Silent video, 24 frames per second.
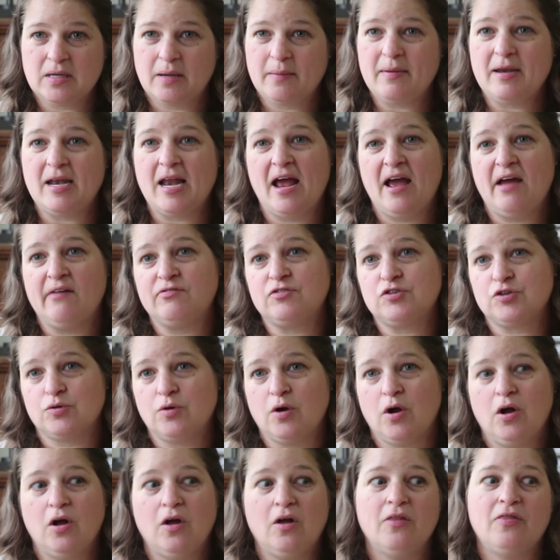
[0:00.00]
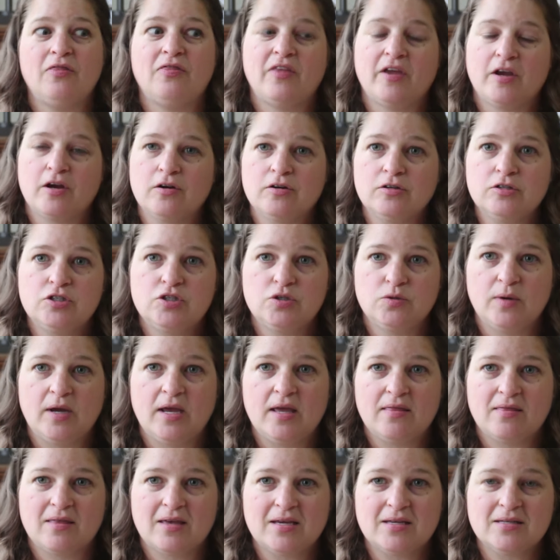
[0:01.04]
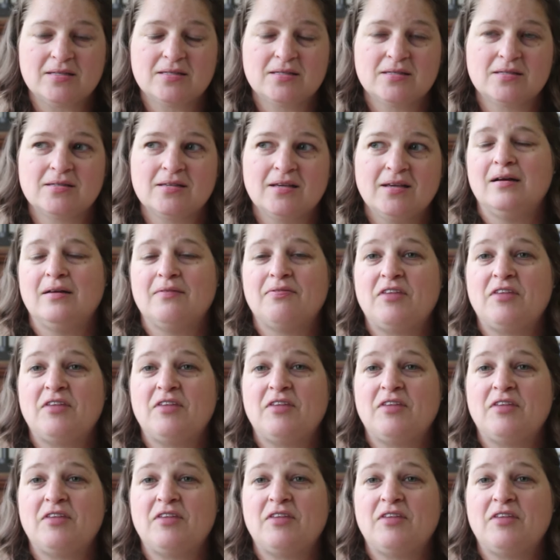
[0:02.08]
I mean, after all, they're doing this